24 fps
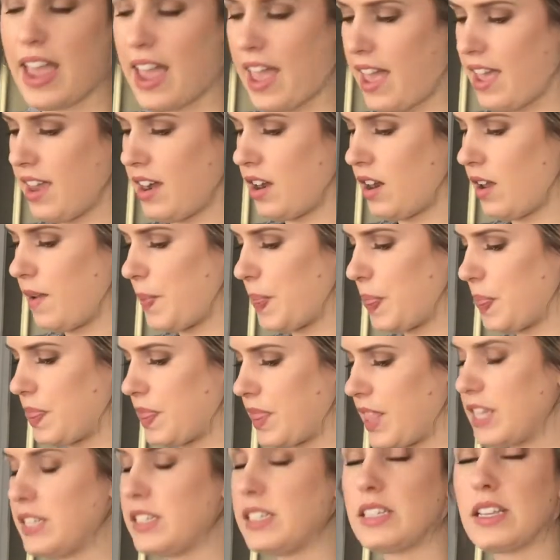and
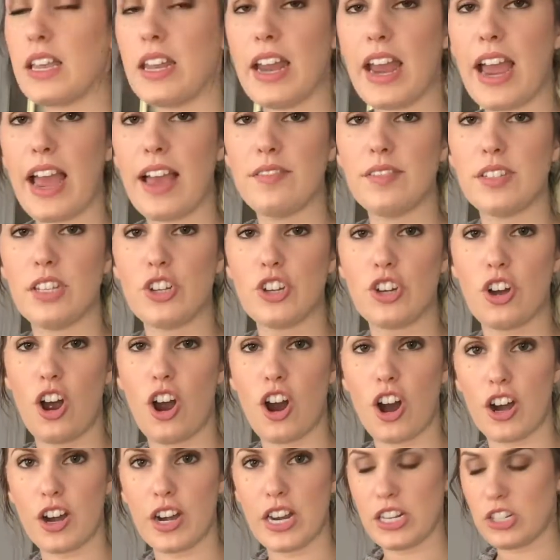this is gonna have such a
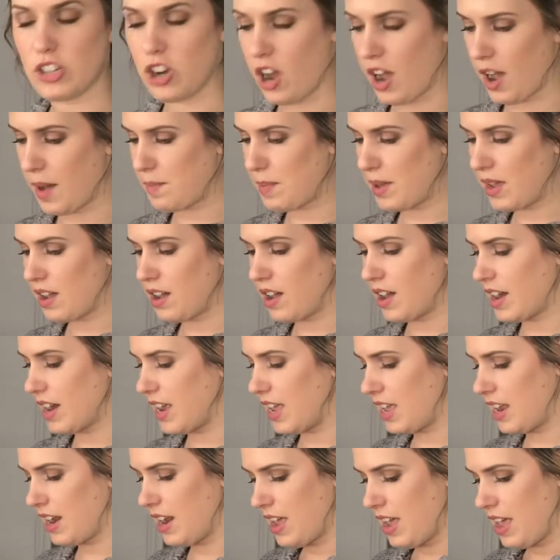hearty topping on
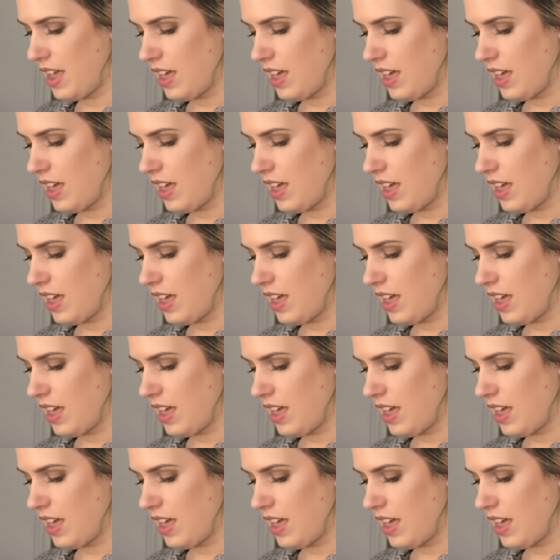it